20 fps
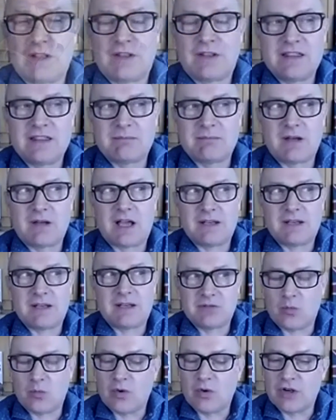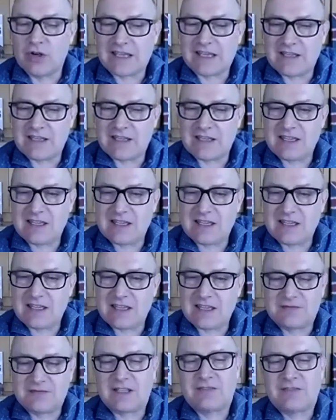one thing that might not work,
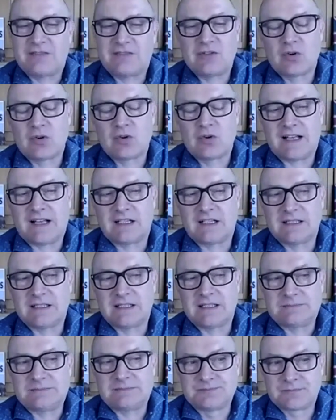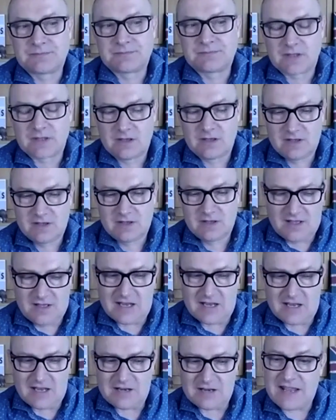if you're at an
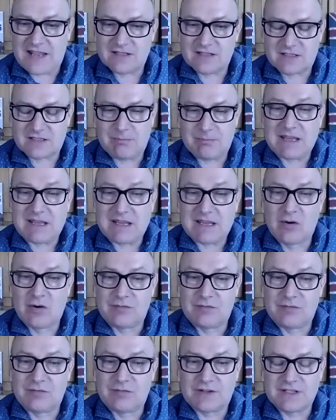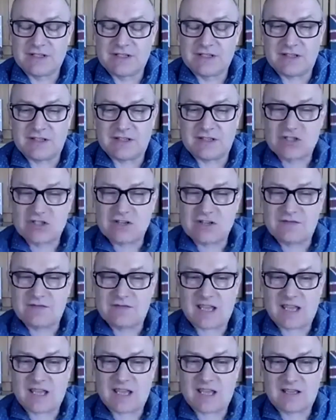event, say a big conference, and the chief
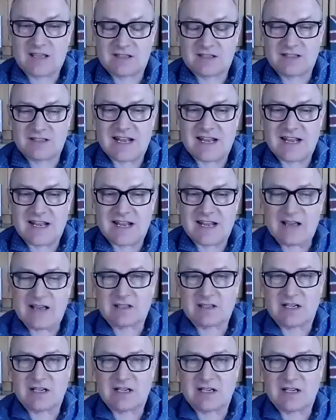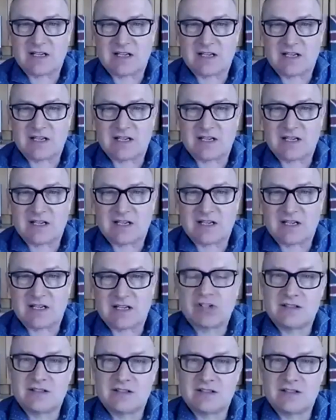exec has announced there's going to be some
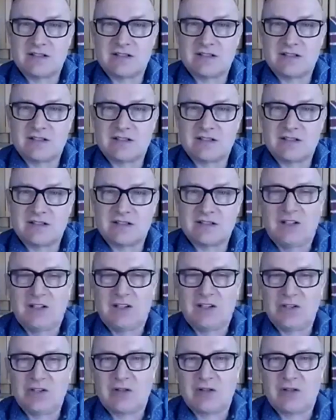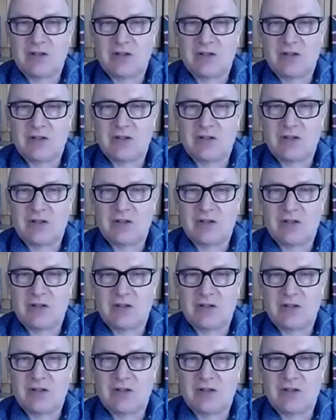redundancies, you don't then want to
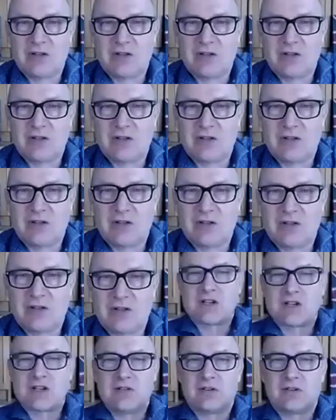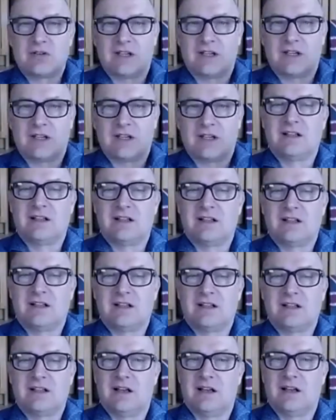come along all laughy and jokey
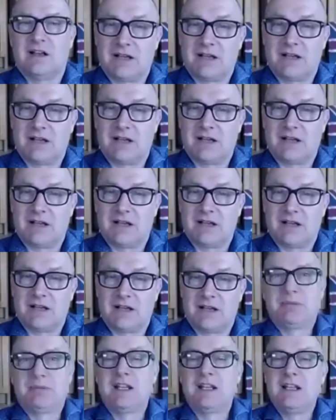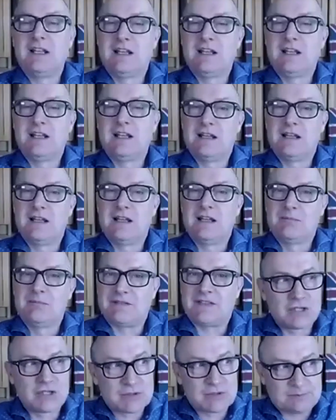about that. But
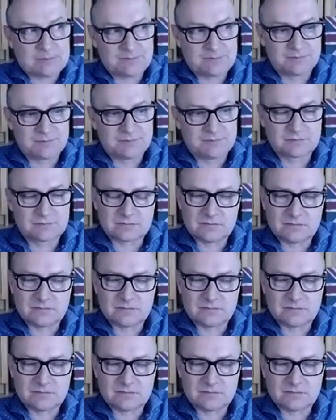if there was